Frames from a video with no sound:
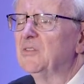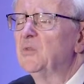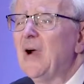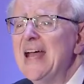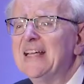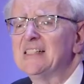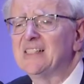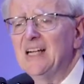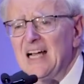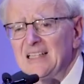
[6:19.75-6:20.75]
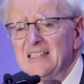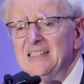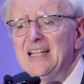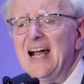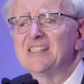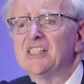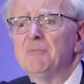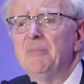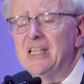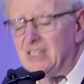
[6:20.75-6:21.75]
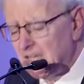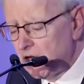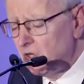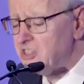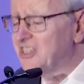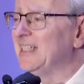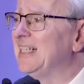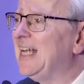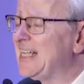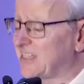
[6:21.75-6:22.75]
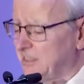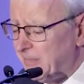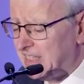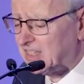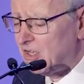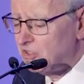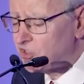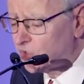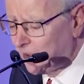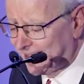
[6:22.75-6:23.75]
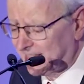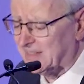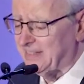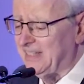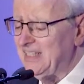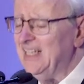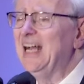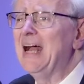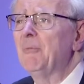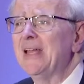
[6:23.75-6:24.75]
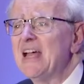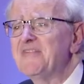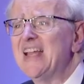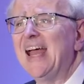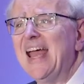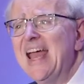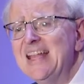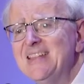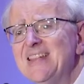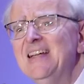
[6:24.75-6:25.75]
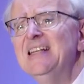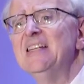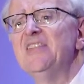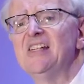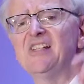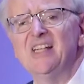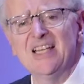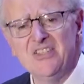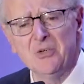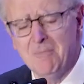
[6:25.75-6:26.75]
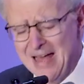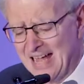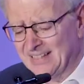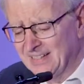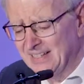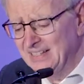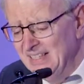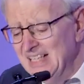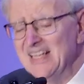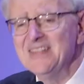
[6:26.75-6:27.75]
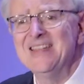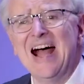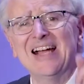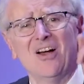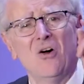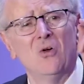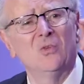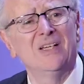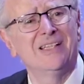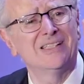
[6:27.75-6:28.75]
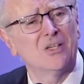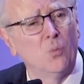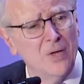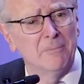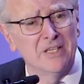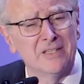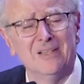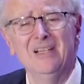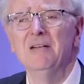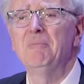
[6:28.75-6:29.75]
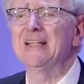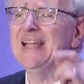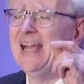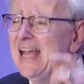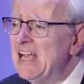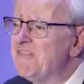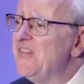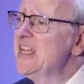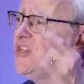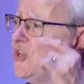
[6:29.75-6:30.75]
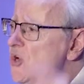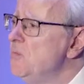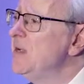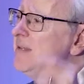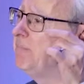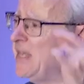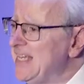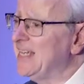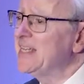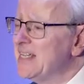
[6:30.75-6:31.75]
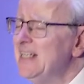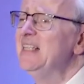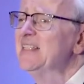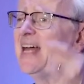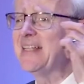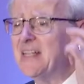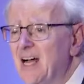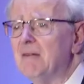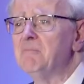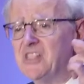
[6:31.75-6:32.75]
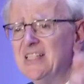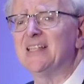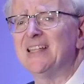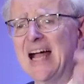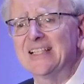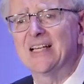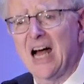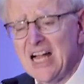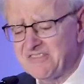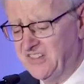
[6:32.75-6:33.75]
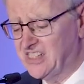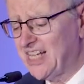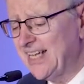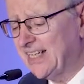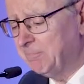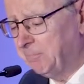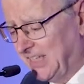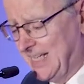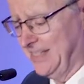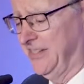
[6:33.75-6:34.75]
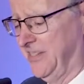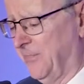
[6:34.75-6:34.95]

Rikers Island has to be closed, and it has to be closed quickly. And we have to end this inhumanity, not only to women, but to every human being that comes into that godforsaken place.